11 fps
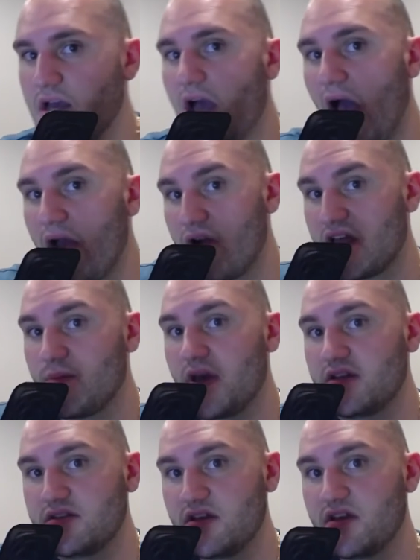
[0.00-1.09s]
I
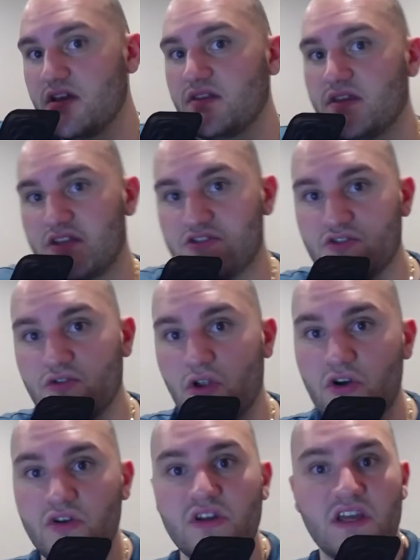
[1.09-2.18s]
recommend that you
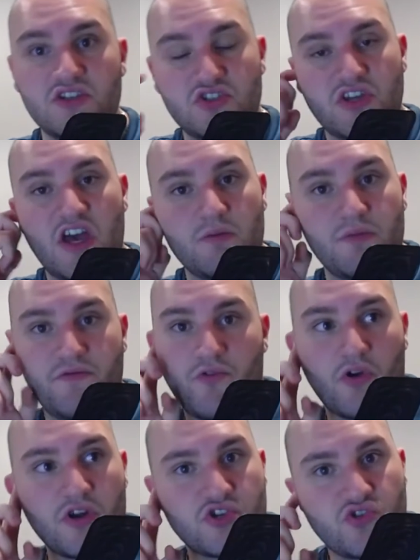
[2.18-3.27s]
learn each scale before
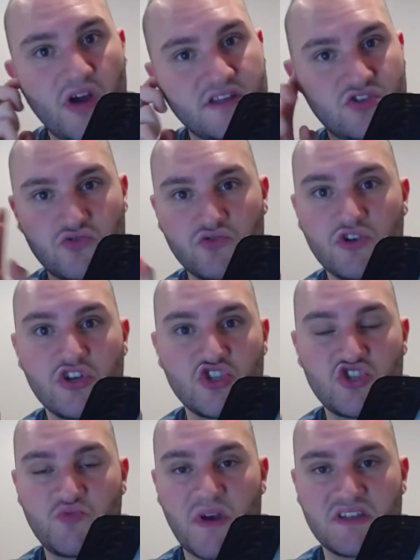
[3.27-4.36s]
you try to
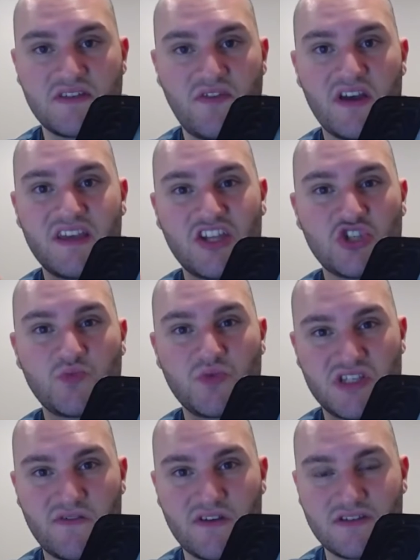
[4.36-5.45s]
specify each
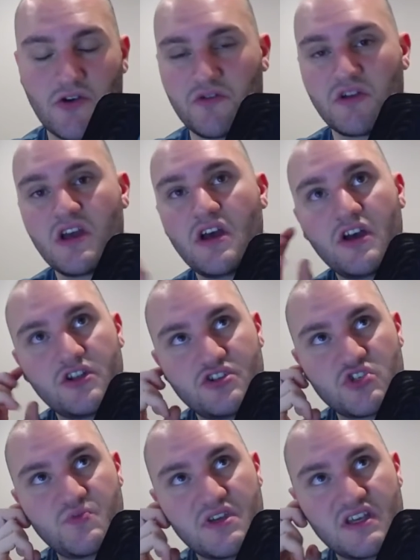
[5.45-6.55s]
specific tone, just
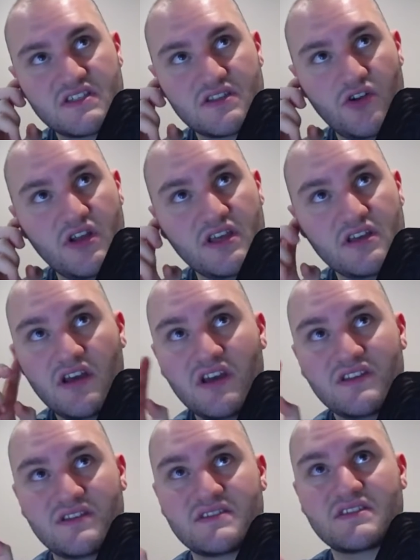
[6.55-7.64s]
because learning
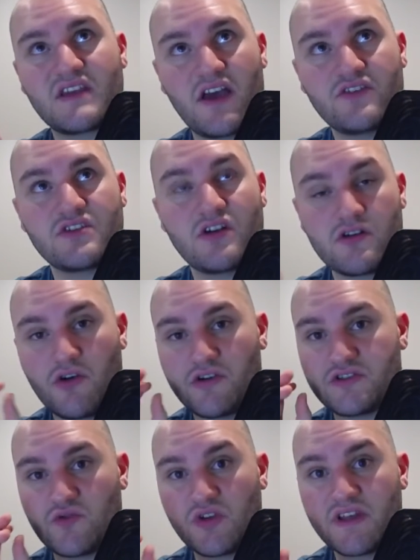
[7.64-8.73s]
the scales are going
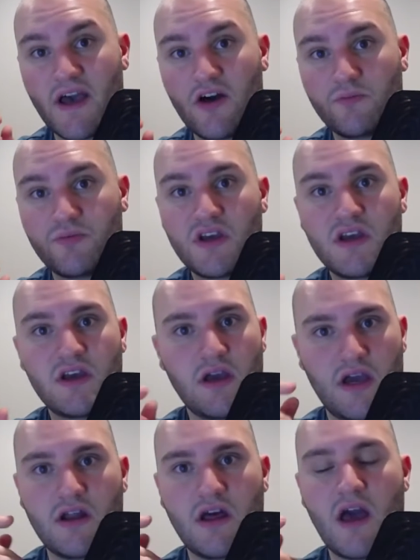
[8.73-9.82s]
to really help
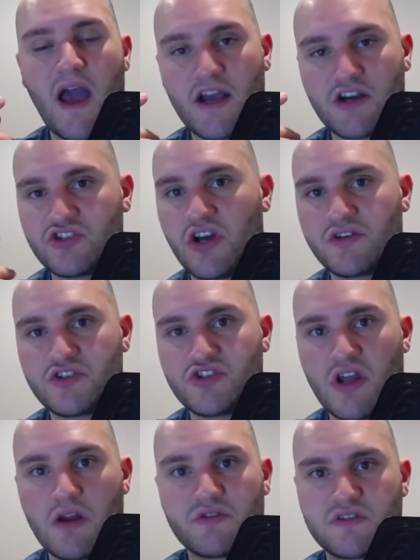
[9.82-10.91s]
in actually
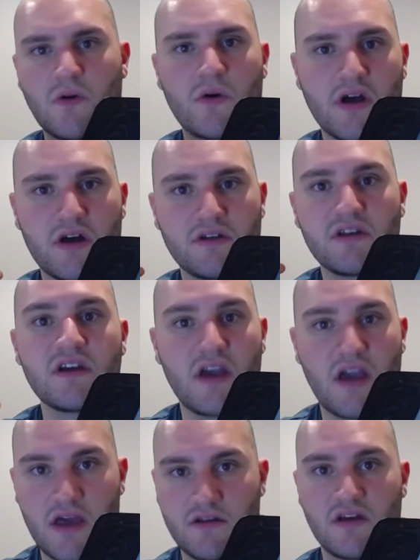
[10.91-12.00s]
understanding what's going on
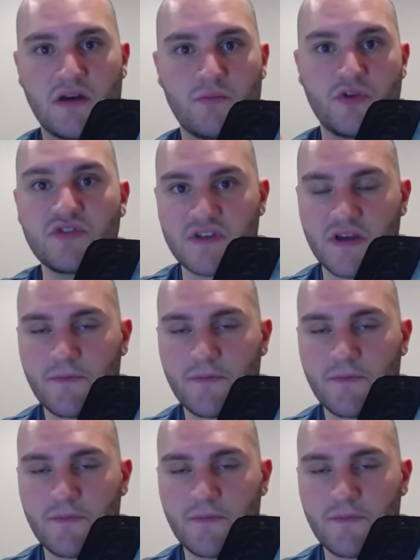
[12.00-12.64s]
in music.